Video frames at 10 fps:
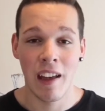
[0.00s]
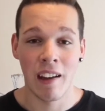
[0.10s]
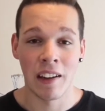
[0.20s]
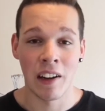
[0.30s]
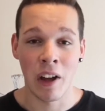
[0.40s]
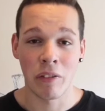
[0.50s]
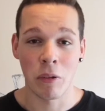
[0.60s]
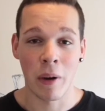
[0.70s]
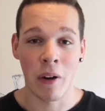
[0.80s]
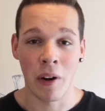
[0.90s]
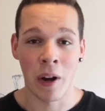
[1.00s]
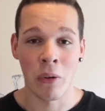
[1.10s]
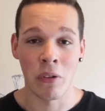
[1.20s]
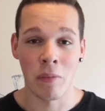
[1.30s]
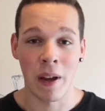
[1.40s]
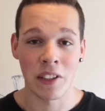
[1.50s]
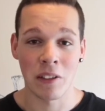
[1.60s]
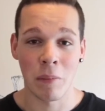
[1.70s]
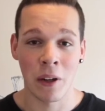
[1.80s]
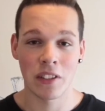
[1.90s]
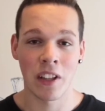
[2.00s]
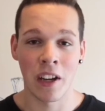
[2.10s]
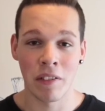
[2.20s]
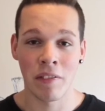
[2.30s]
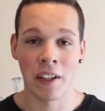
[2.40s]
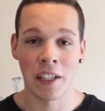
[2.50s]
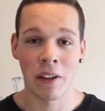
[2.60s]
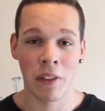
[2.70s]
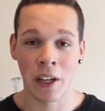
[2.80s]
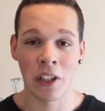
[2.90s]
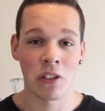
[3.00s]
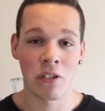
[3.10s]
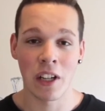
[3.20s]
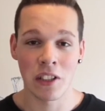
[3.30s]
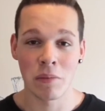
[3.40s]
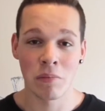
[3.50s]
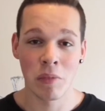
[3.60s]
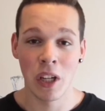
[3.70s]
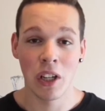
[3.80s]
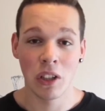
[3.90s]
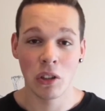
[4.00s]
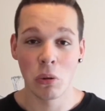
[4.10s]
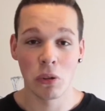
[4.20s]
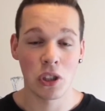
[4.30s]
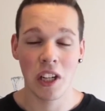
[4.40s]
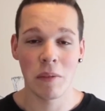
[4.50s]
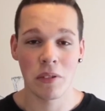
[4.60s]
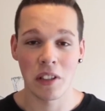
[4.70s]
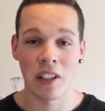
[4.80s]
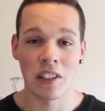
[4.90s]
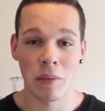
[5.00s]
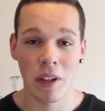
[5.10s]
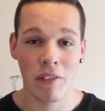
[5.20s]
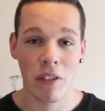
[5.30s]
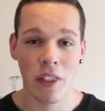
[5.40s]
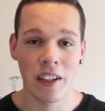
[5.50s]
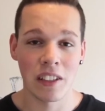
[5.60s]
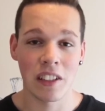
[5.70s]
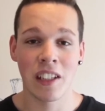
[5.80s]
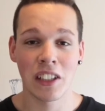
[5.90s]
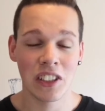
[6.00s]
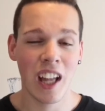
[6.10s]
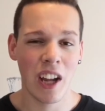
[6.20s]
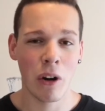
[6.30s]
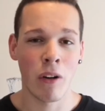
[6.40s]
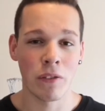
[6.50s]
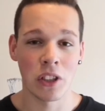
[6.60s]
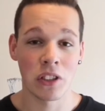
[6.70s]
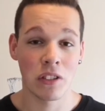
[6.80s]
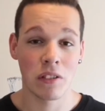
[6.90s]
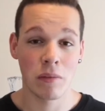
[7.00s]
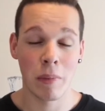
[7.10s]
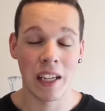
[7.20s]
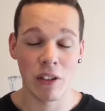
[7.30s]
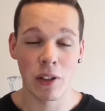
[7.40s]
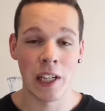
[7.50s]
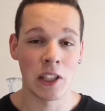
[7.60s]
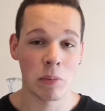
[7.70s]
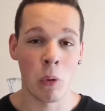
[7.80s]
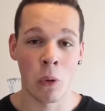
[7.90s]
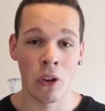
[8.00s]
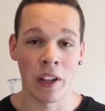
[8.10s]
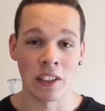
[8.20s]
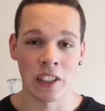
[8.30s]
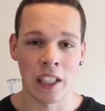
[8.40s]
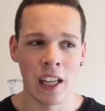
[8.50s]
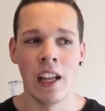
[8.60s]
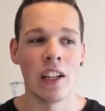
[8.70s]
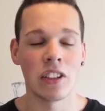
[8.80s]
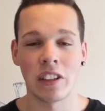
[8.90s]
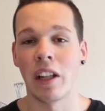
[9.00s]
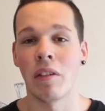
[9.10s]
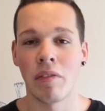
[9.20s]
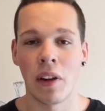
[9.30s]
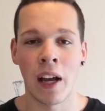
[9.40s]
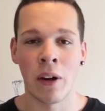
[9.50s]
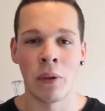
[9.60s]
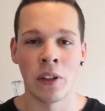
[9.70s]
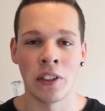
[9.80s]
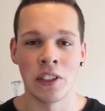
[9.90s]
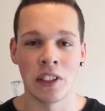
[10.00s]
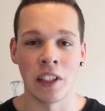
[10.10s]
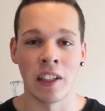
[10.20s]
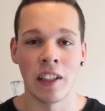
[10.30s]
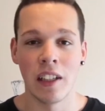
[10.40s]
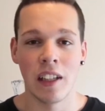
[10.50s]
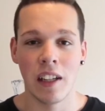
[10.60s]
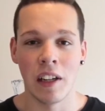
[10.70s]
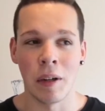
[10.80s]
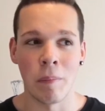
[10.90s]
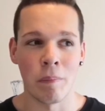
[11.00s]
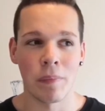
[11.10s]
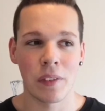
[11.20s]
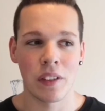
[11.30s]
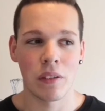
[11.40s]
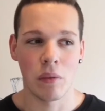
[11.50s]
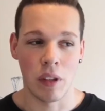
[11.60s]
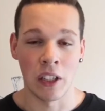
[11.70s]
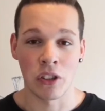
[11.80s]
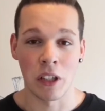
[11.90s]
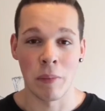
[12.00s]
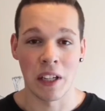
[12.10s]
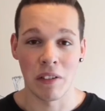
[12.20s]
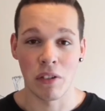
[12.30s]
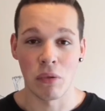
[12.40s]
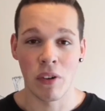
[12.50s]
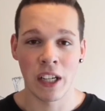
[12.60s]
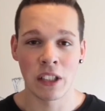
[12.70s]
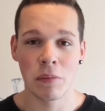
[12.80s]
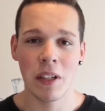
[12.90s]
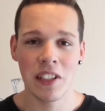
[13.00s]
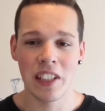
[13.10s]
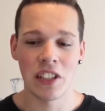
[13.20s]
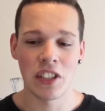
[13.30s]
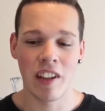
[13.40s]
and then after about an hour of messing about, I started finding out that I could create some cool shapes and some different things. And I started off just making really small things, like just little flowers, and I tried making a few rings, basically just